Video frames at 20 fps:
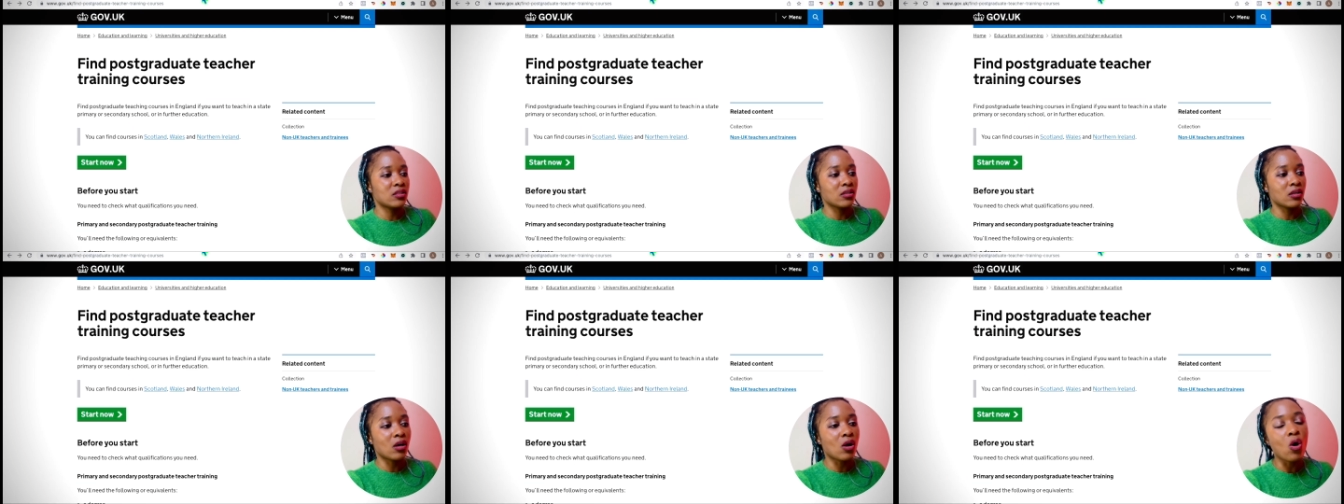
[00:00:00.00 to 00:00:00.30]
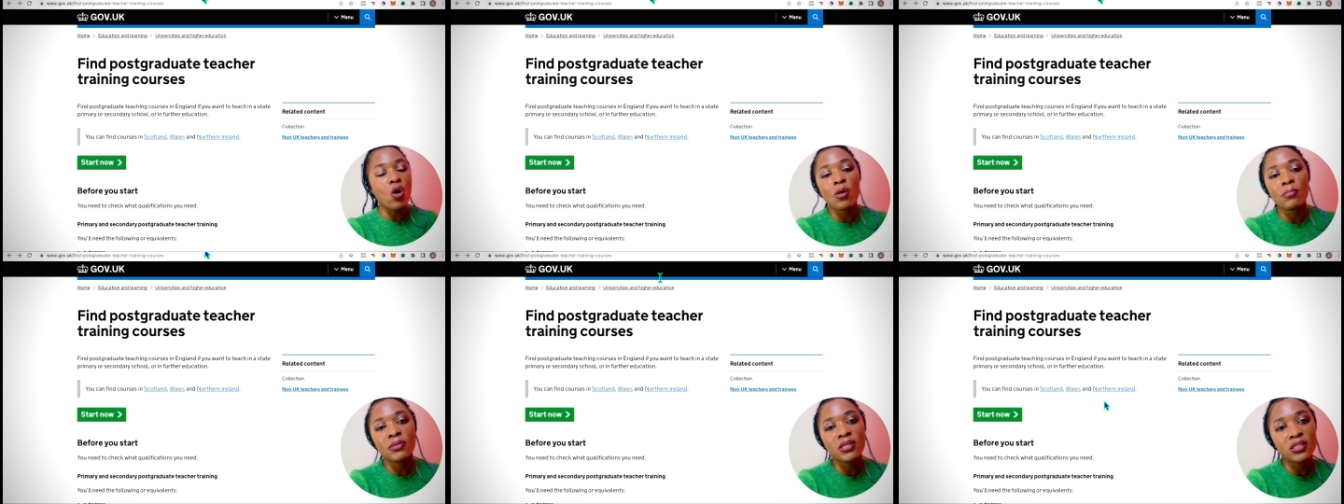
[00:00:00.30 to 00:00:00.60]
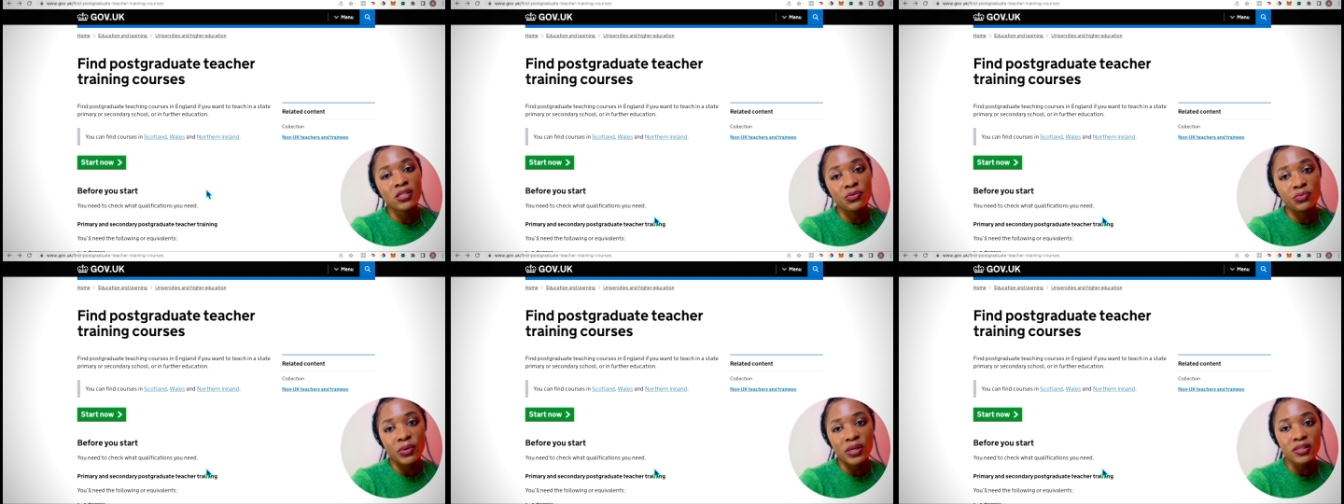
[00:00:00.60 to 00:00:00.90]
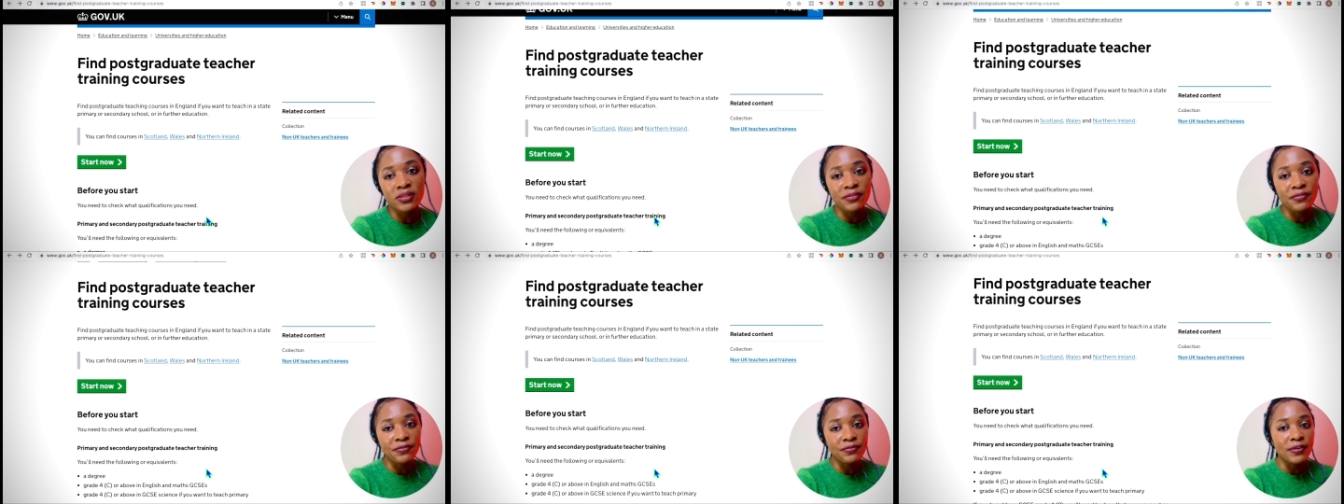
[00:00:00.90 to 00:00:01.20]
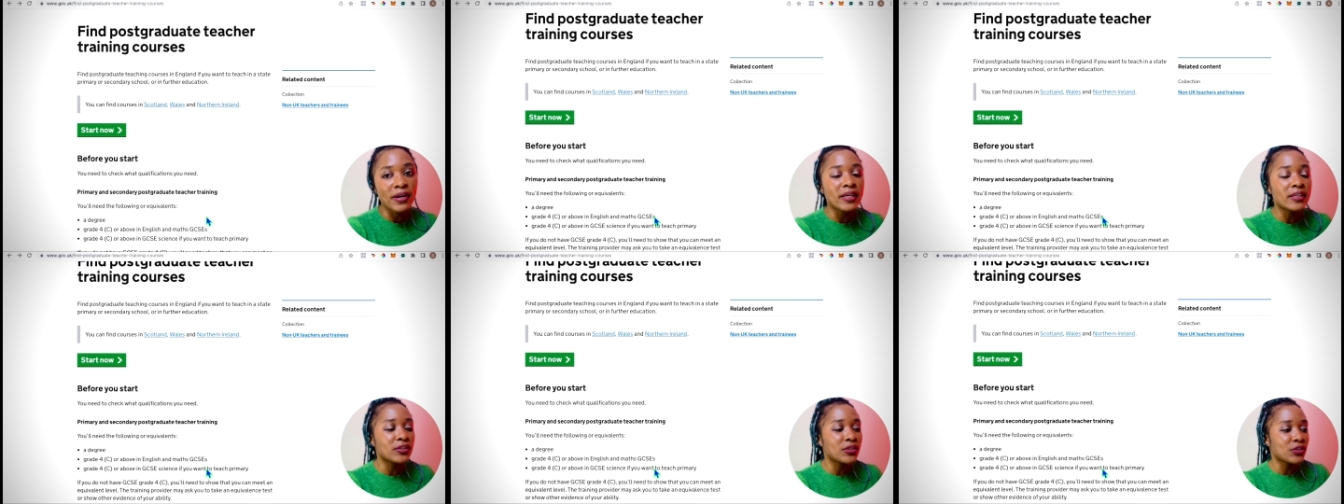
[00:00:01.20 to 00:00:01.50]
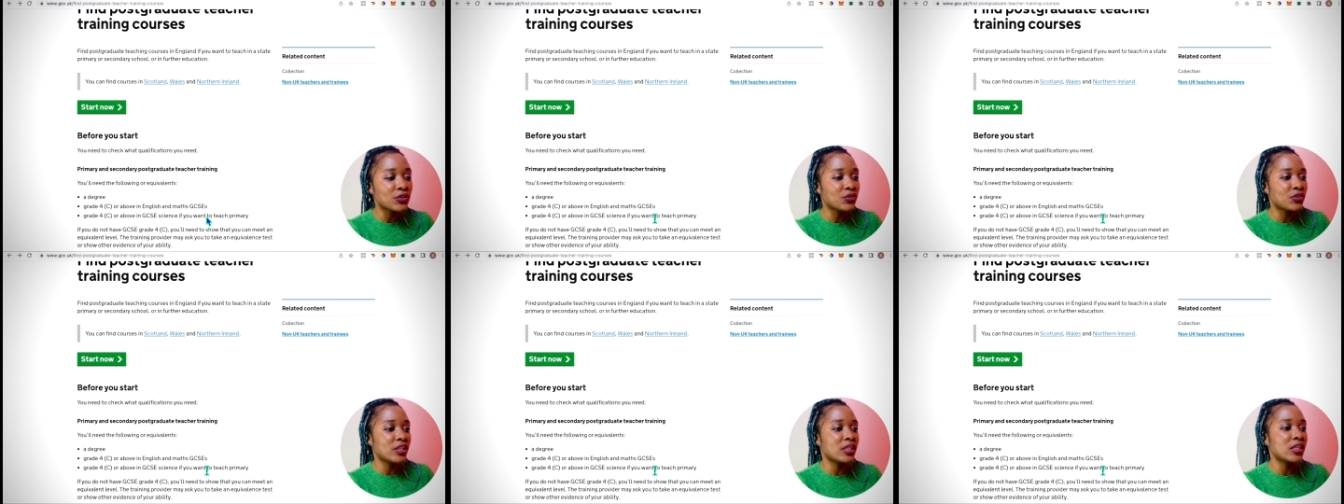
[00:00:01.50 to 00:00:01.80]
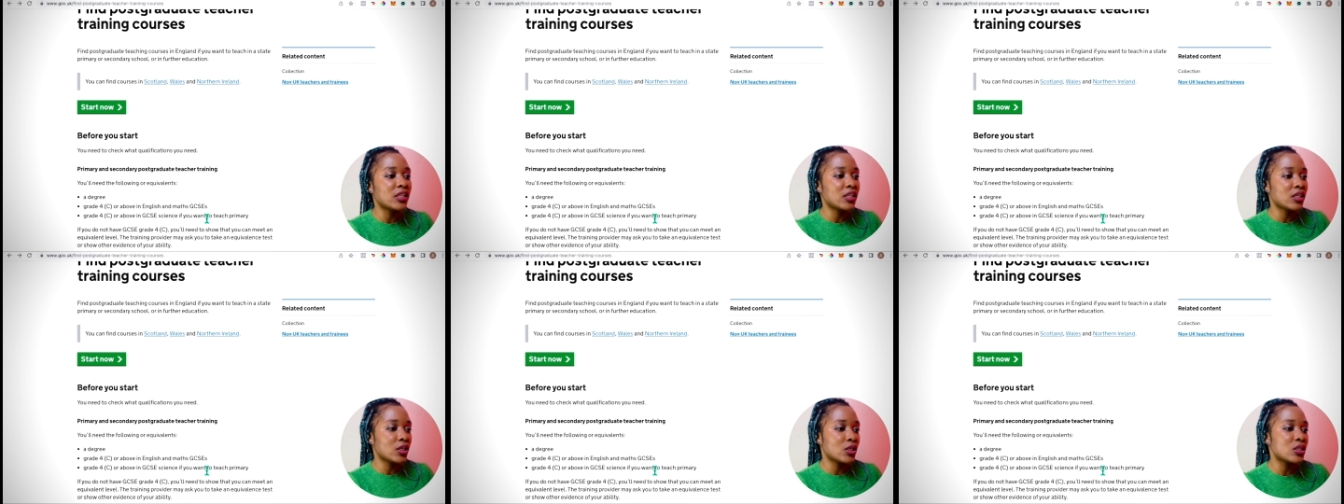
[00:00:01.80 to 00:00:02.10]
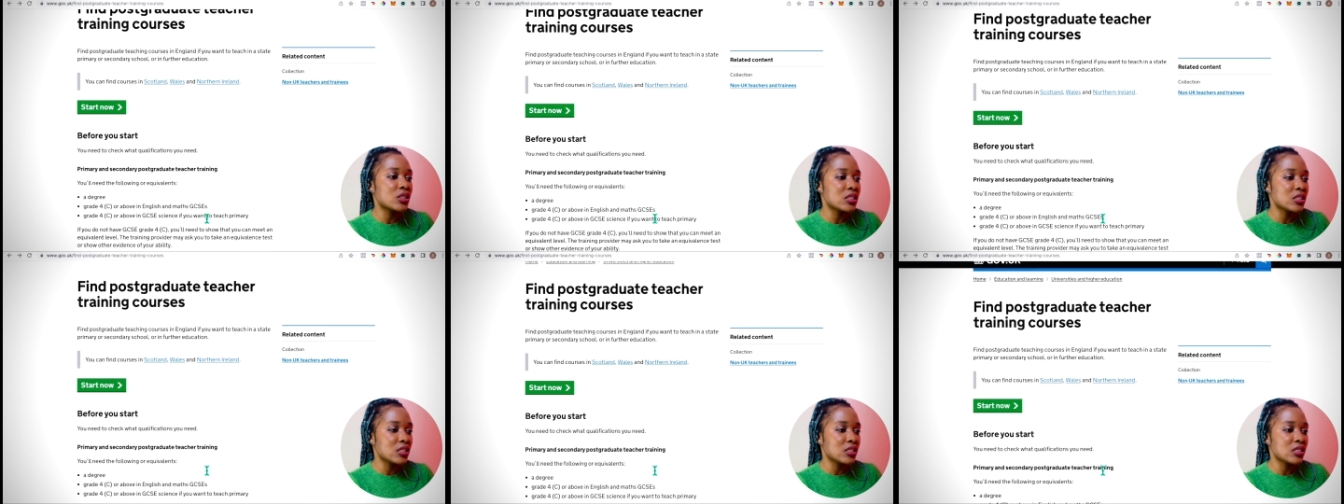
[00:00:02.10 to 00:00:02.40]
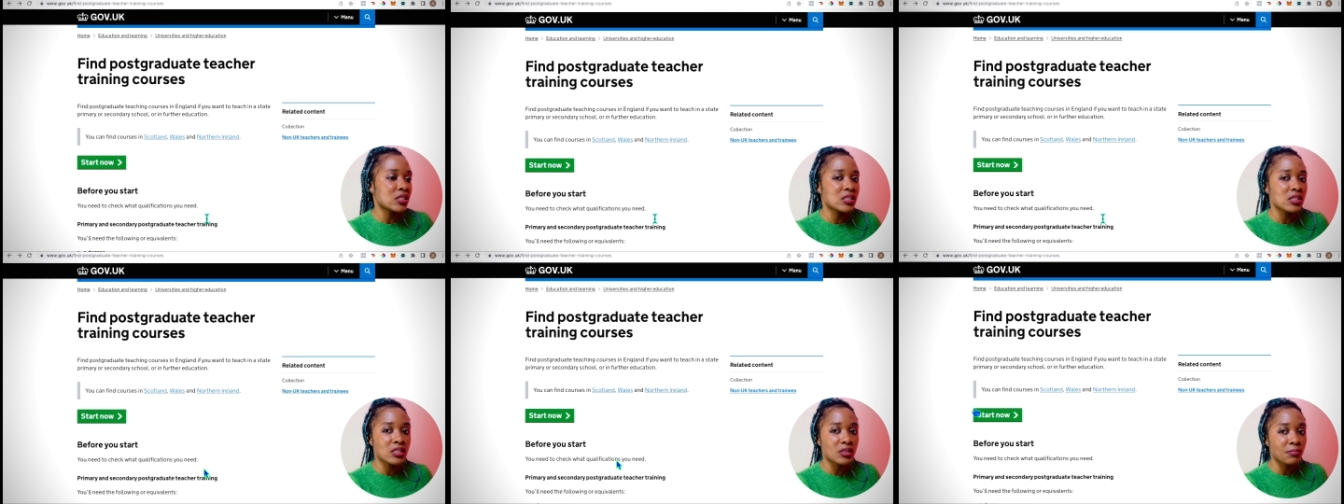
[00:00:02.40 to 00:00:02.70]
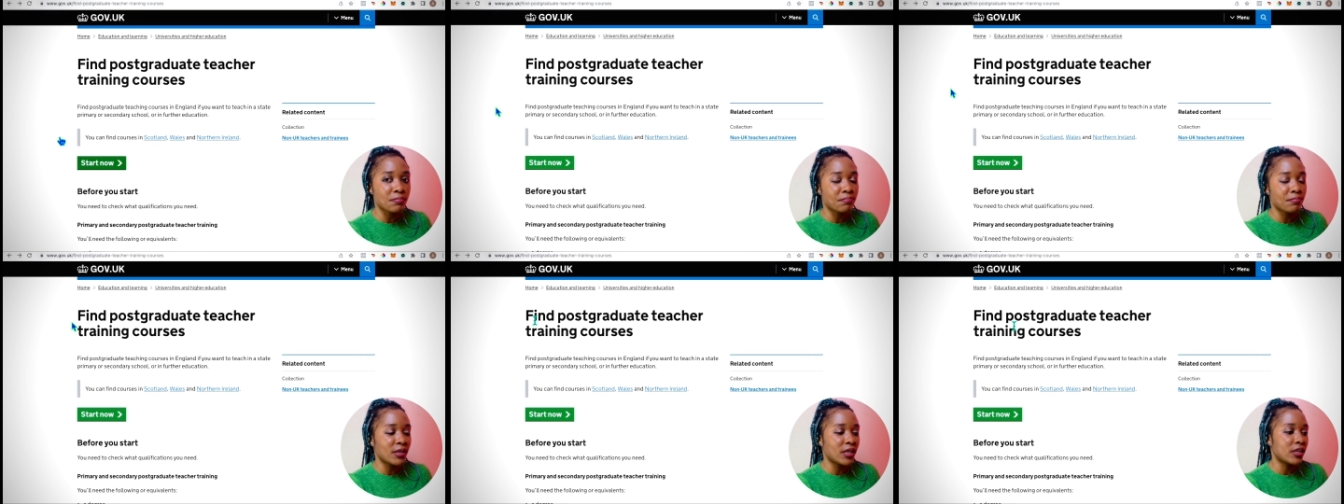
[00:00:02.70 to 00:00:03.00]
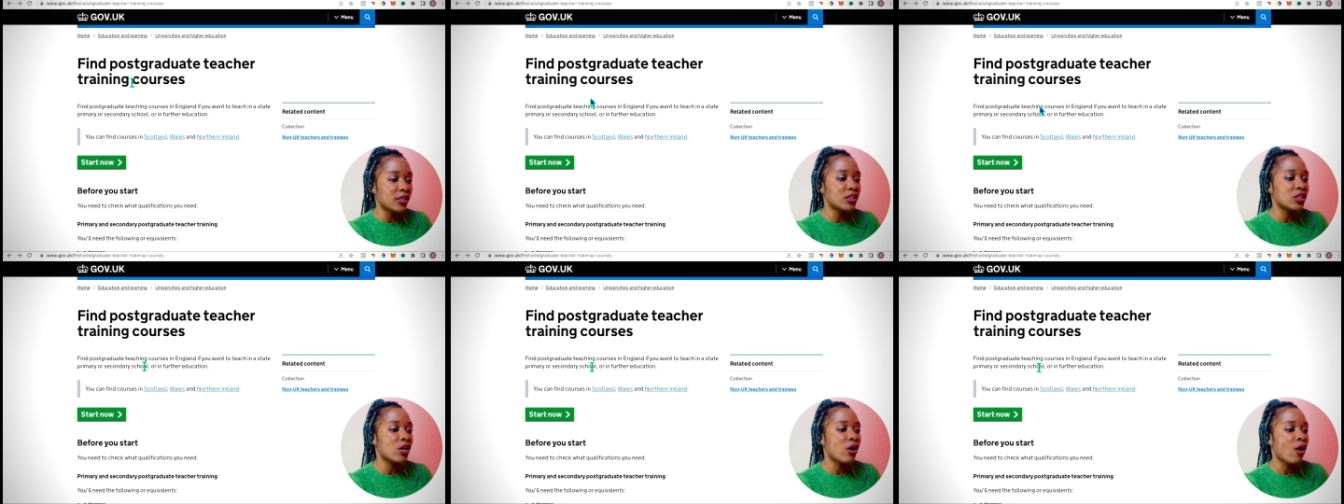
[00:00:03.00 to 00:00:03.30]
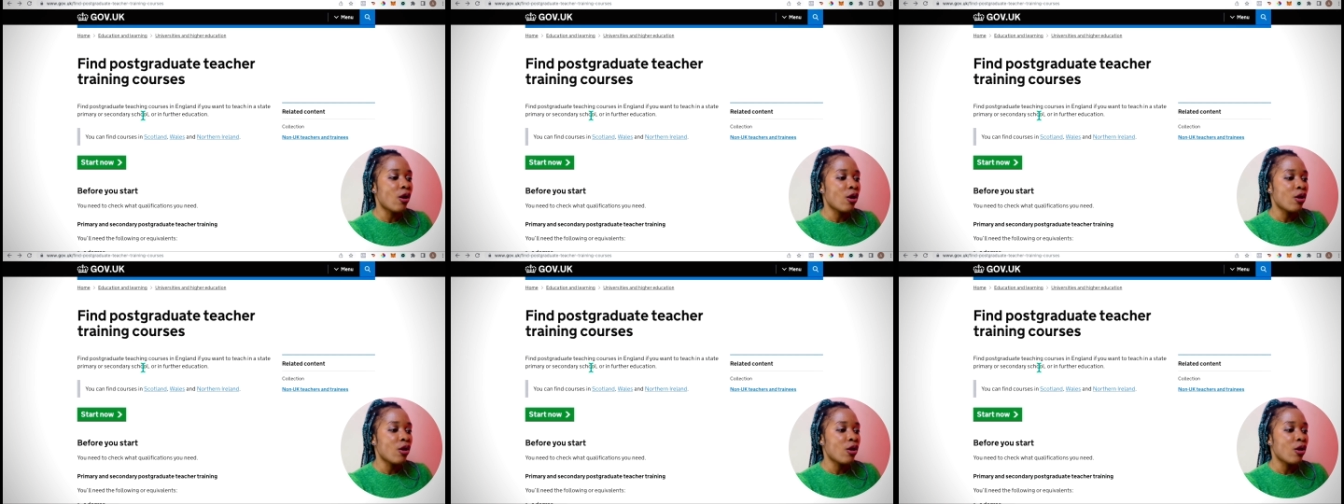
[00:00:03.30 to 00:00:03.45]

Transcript: to come. This is where to find your training courses. This is the page.